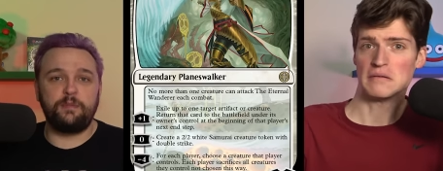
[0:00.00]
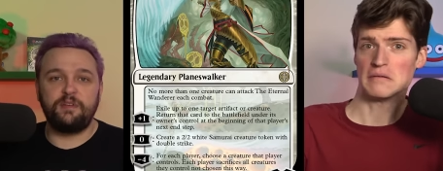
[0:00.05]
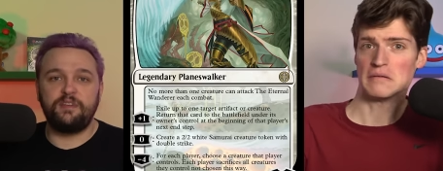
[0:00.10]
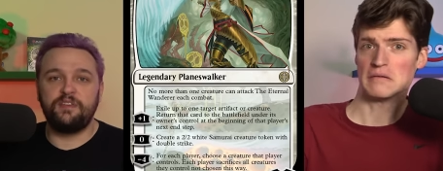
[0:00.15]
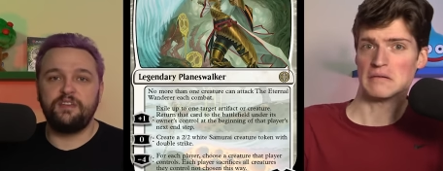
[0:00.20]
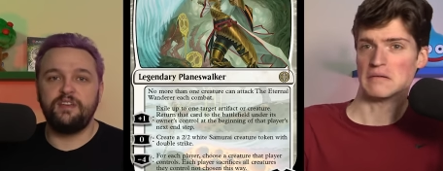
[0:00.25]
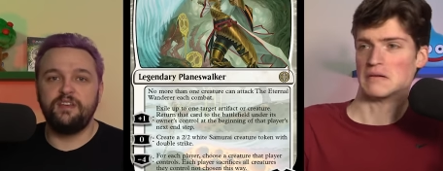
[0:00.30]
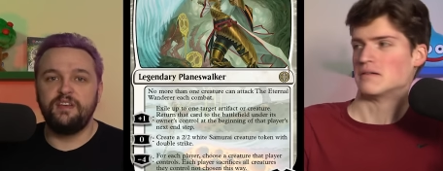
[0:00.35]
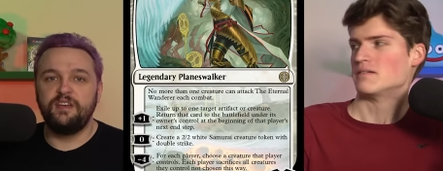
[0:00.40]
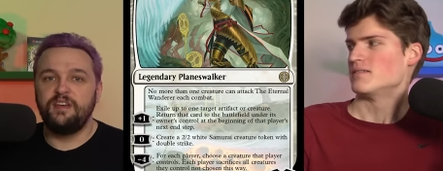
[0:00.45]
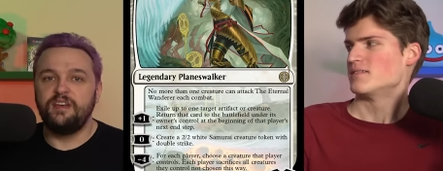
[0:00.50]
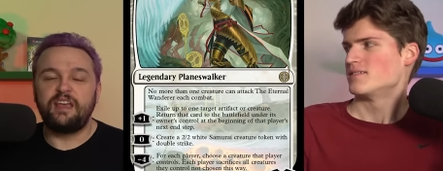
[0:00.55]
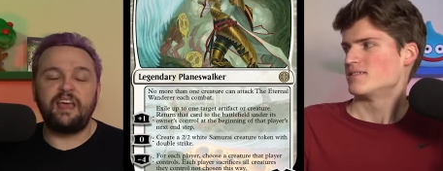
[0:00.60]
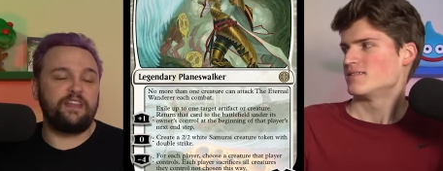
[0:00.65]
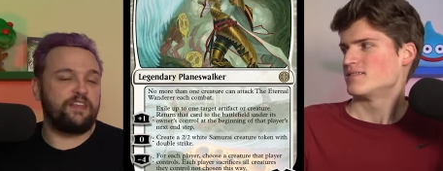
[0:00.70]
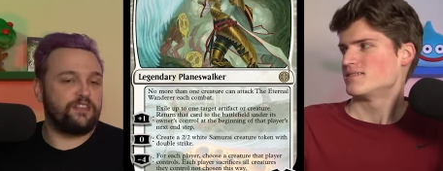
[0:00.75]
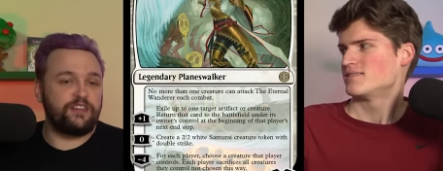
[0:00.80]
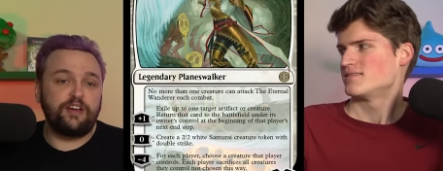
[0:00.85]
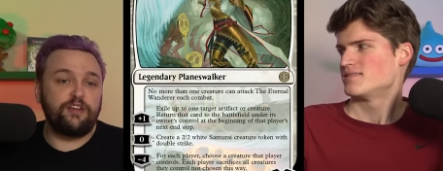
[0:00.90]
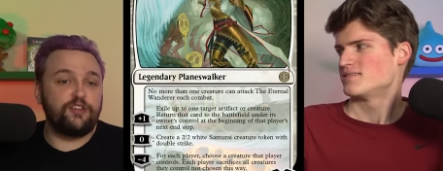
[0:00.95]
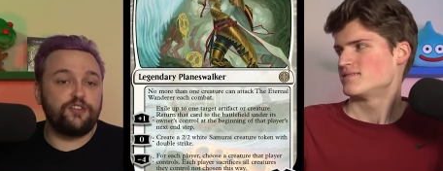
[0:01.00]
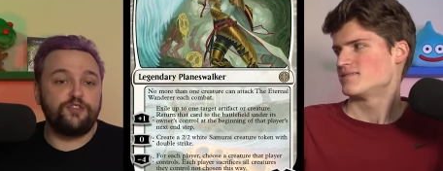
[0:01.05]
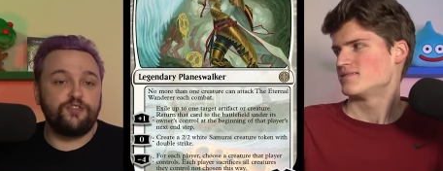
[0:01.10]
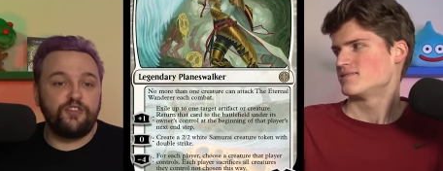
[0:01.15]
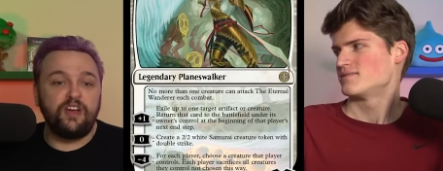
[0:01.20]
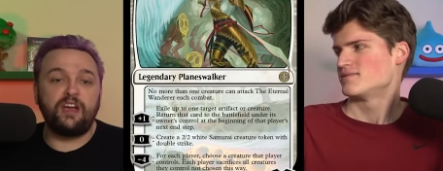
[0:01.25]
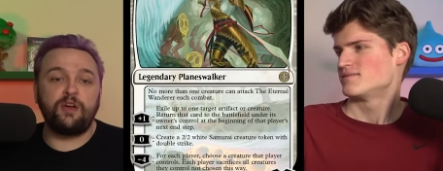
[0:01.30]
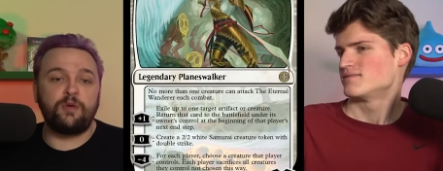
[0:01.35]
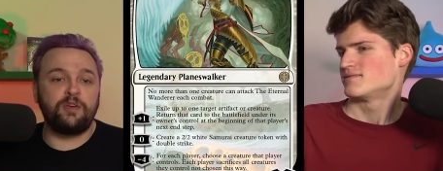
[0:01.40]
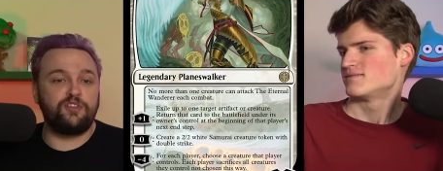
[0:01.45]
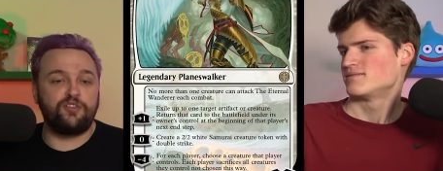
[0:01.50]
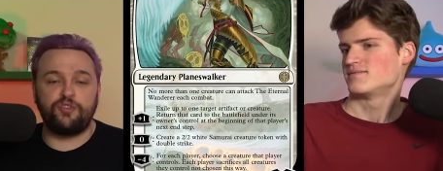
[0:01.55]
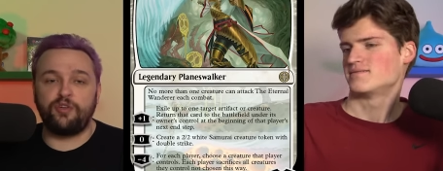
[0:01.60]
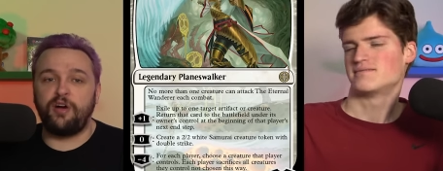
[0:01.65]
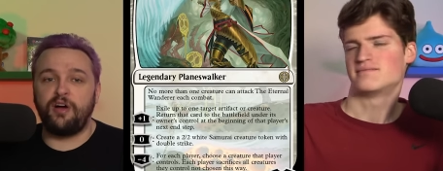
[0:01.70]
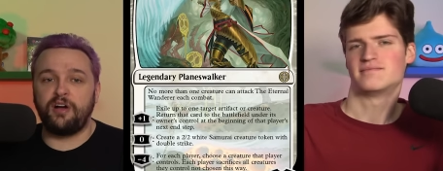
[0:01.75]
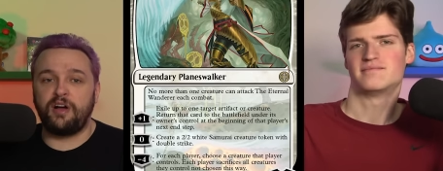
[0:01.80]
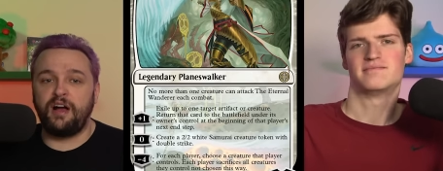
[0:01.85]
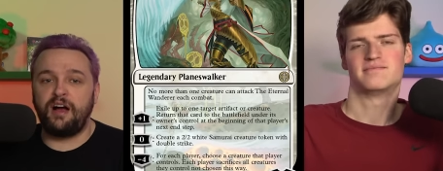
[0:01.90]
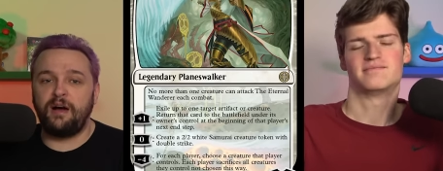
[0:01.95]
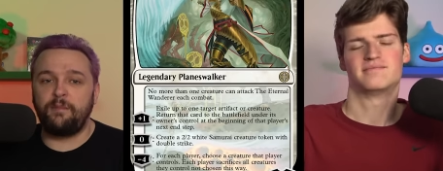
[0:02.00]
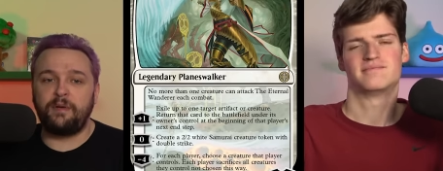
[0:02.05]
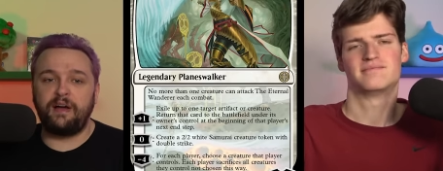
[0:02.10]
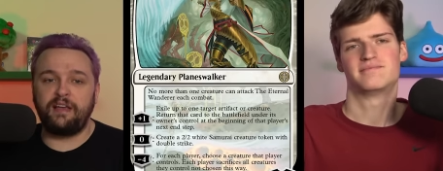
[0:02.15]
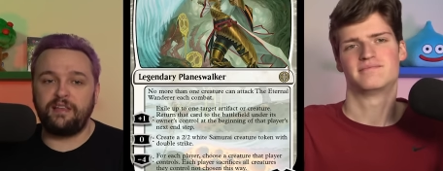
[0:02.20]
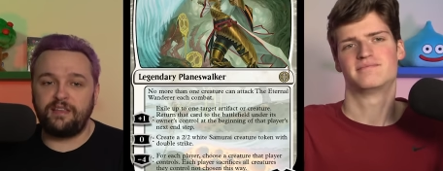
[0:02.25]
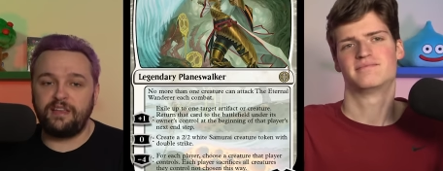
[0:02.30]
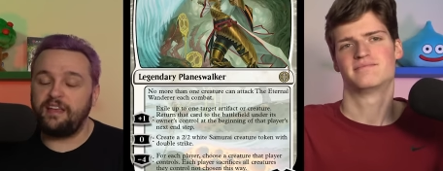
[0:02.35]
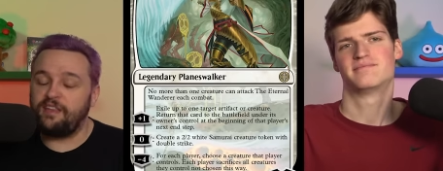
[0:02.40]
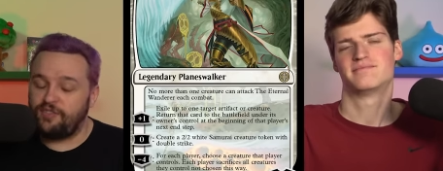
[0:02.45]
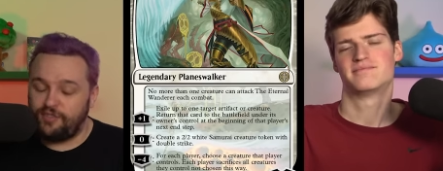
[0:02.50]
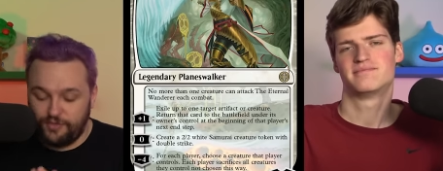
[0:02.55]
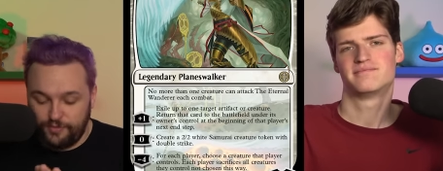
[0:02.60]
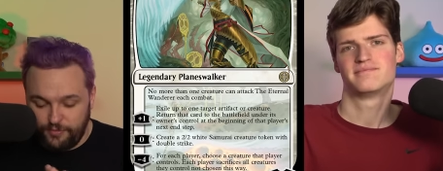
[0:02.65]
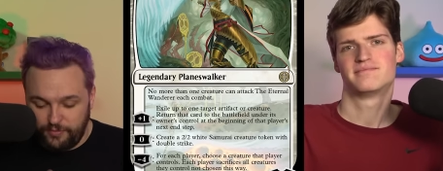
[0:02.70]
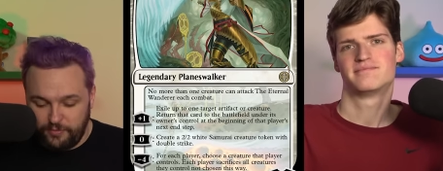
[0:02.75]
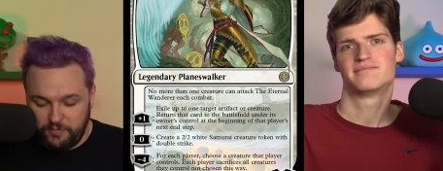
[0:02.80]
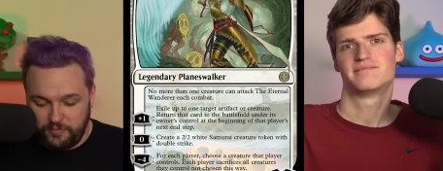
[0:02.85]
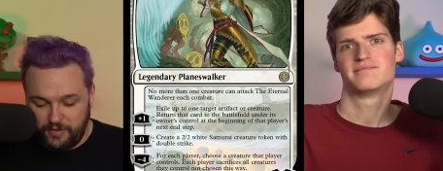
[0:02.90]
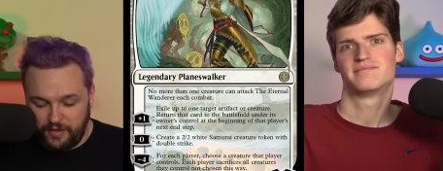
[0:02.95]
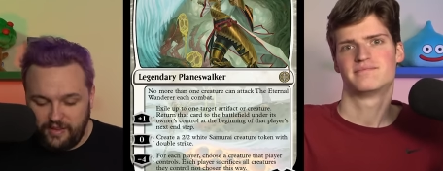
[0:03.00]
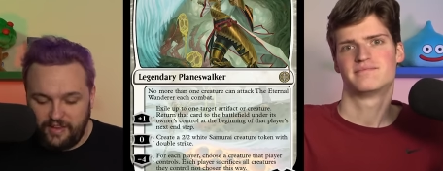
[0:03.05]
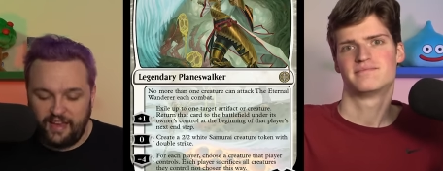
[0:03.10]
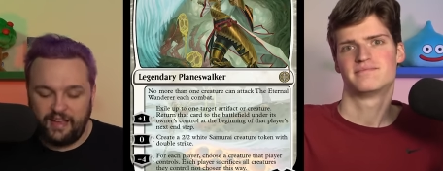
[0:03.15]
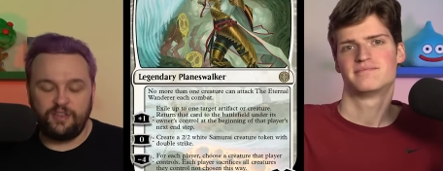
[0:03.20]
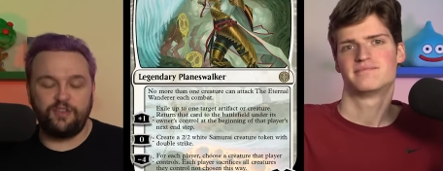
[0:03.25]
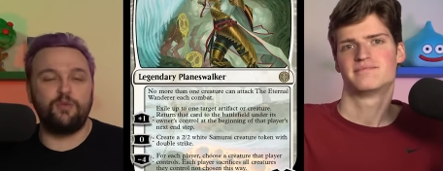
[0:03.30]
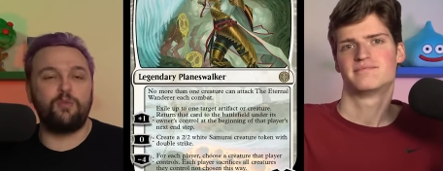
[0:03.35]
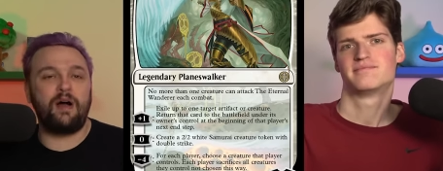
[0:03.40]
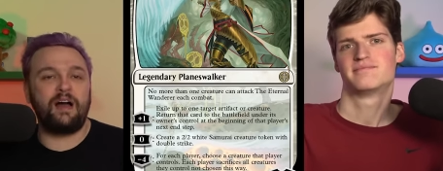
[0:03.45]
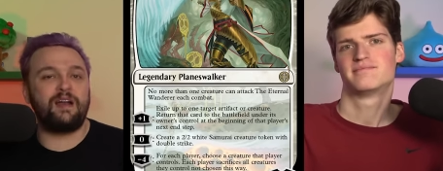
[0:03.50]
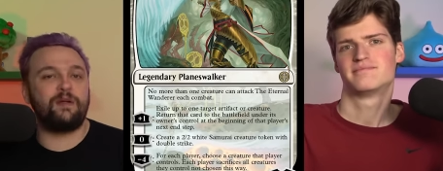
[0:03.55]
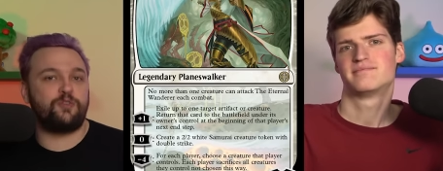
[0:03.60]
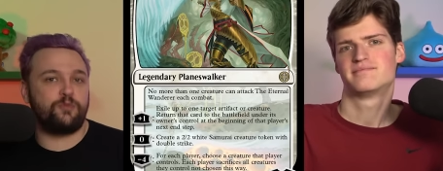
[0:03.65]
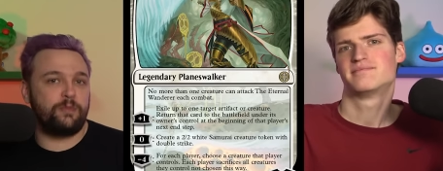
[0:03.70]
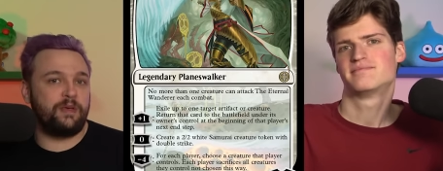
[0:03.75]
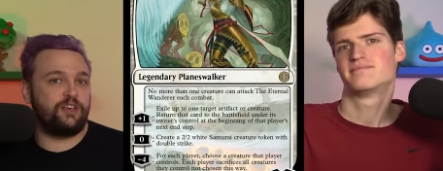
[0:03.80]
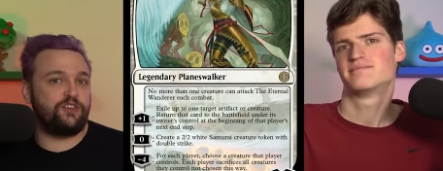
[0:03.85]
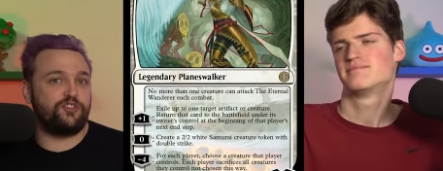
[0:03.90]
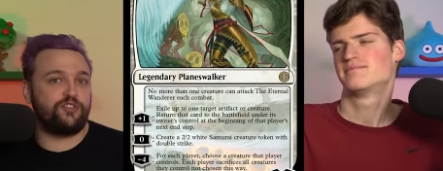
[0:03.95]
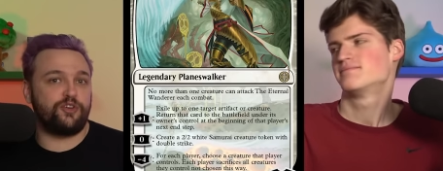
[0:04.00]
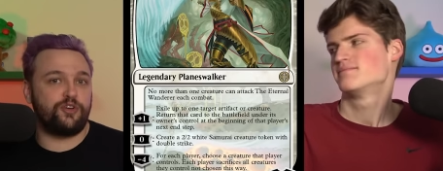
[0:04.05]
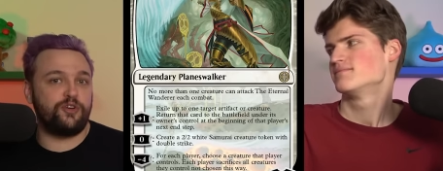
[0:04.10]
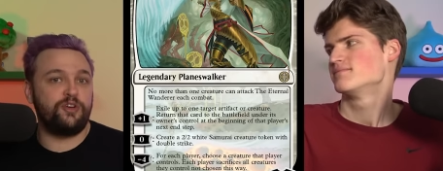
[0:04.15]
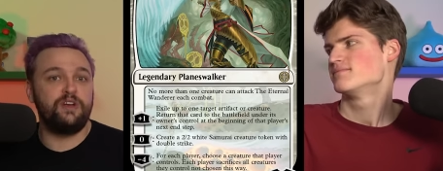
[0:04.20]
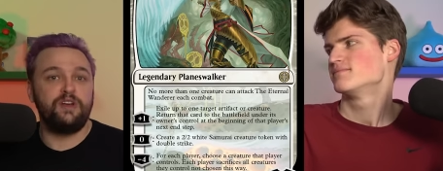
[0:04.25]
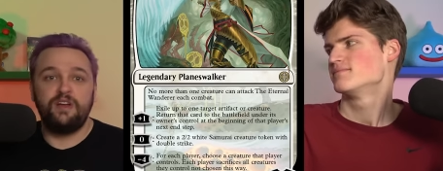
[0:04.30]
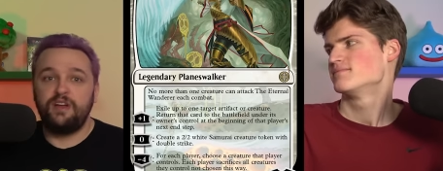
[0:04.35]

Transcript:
Speaker 1: Ooh. Yeah, this card is very strong. Um, I it's again, you want to make sure